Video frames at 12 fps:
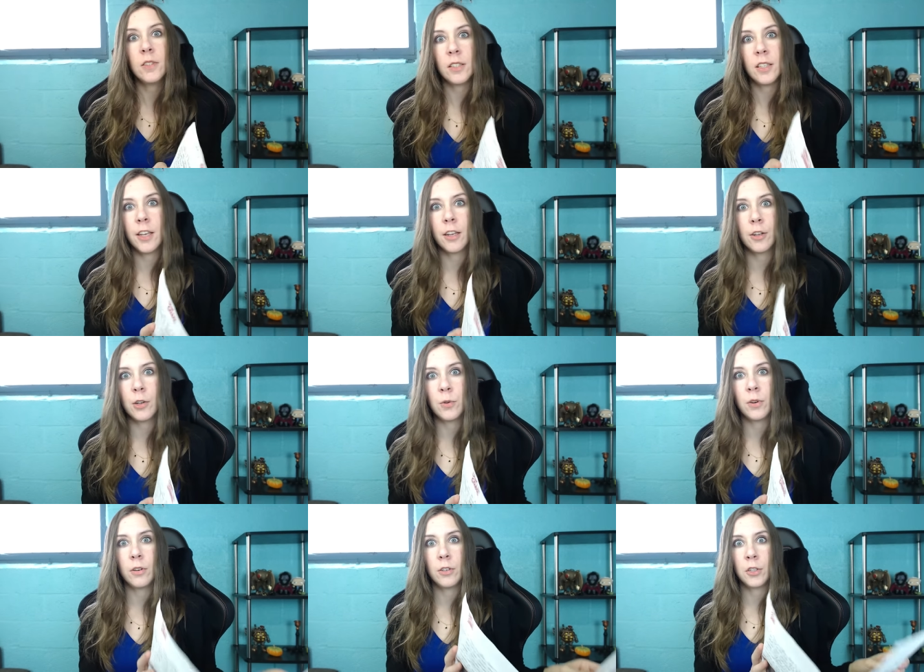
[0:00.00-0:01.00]
seeing
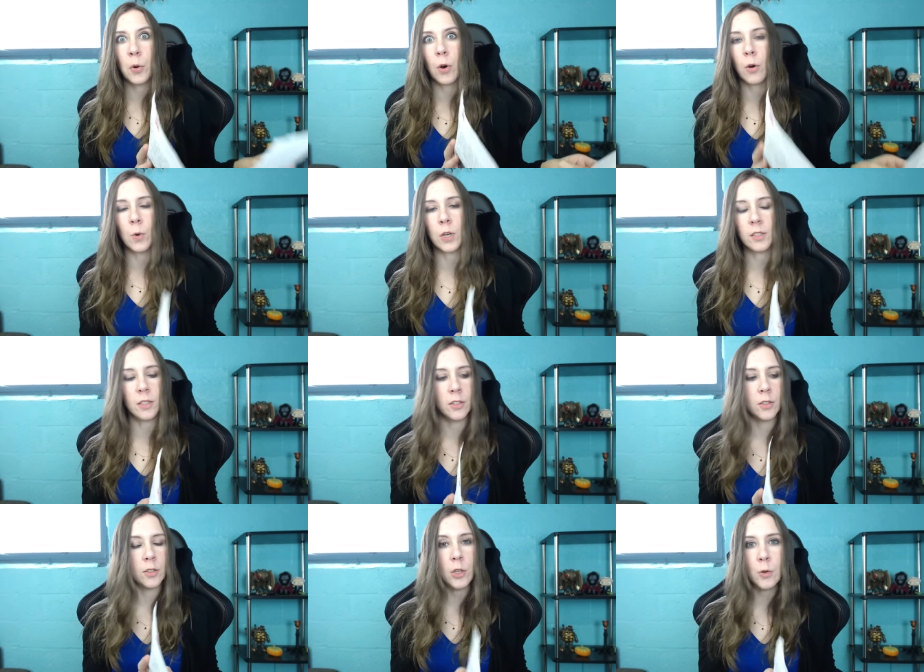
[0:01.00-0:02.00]
you your horses.